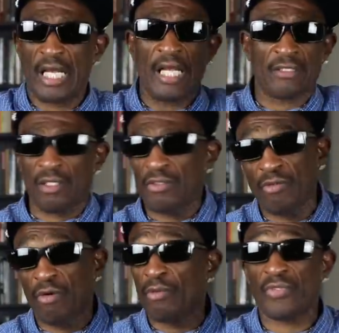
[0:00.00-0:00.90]
side, so you
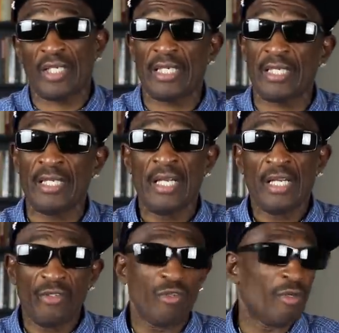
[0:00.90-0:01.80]
know what I'm saying?
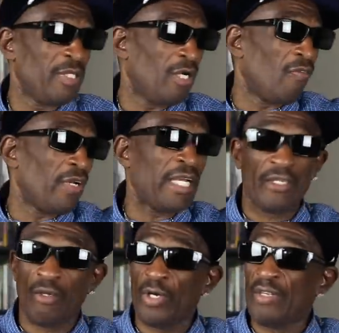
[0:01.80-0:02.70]
You could be over here and
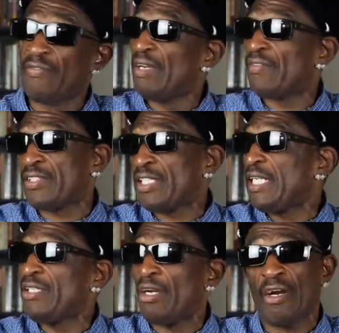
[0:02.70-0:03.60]
don't even never
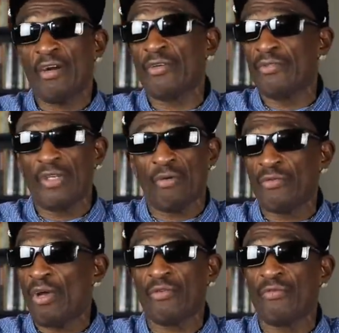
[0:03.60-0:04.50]
seen or heard or don't
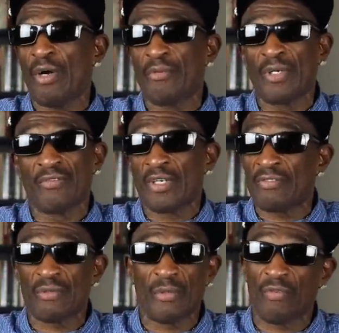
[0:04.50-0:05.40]
know no motherfucker
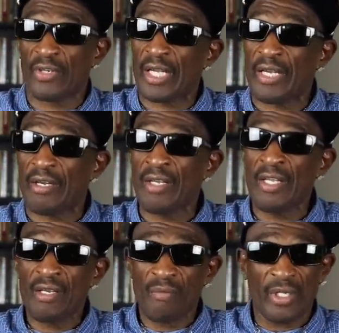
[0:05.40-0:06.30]
from over there,
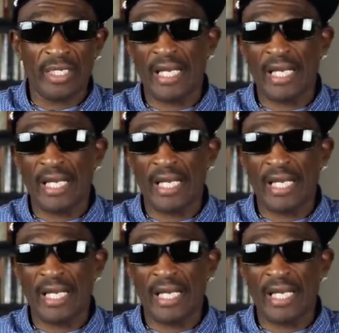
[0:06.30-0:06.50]
but it